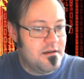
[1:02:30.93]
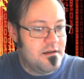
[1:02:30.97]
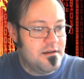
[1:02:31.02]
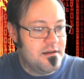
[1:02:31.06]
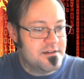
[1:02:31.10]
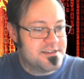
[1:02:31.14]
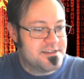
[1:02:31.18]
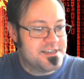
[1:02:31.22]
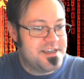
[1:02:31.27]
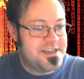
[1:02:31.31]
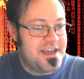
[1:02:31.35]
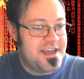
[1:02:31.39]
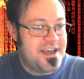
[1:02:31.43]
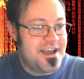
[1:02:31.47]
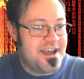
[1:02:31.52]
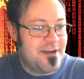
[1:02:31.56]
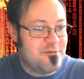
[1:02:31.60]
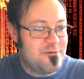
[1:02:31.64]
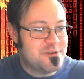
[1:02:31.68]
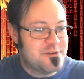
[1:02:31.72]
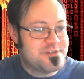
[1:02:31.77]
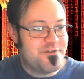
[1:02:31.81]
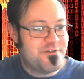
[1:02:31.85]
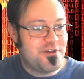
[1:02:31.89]
Today I
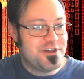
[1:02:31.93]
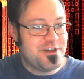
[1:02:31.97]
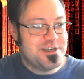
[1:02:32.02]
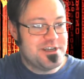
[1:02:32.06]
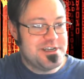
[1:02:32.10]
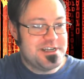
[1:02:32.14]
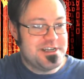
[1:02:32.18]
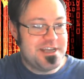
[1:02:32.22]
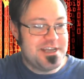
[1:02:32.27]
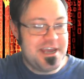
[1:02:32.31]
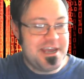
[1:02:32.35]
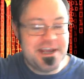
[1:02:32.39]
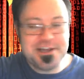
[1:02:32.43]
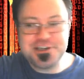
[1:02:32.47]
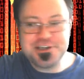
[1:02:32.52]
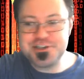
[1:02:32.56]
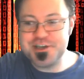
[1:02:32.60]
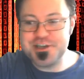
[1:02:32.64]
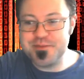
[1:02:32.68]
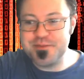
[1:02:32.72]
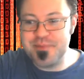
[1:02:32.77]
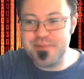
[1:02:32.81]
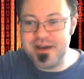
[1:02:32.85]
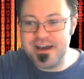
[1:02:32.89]
was fully engaged
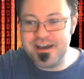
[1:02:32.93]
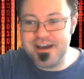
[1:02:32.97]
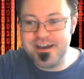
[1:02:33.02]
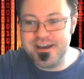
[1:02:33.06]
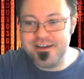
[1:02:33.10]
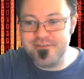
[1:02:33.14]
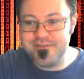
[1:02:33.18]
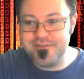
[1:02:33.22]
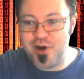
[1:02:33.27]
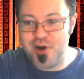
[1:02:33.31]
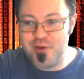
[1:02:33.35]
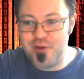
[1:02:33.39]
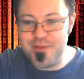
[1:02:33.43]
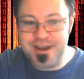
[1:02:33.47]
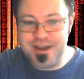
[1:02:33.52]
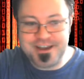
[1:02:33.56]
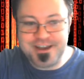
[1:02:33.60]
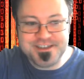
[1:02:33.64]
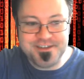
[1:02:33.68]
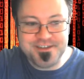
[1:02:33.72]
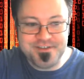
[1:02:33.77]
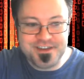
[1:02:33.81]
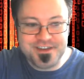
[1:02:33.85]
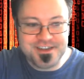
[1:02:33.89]
in my farm
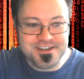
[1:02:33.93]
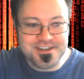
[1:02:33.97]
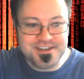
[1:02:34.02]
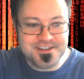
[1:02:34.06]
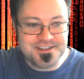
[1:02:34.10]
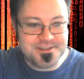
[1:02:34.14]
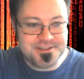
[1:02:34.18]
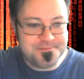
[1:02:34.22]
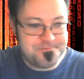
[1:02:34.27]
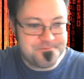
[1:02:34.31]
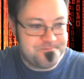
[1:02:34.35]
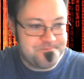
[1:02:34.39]
activities.